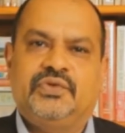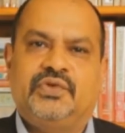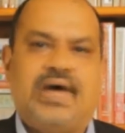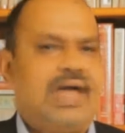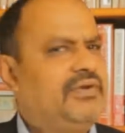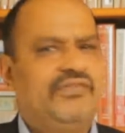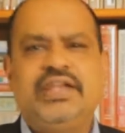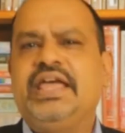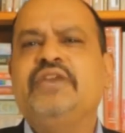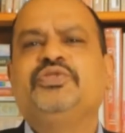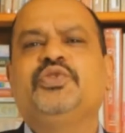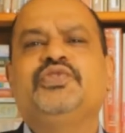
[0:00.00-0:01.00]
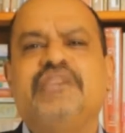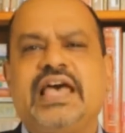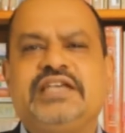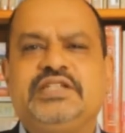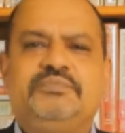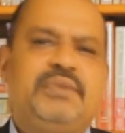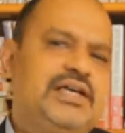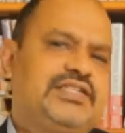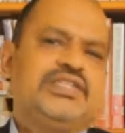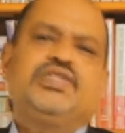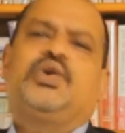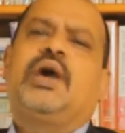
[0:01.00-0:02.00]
So I am a very enthusiastic person,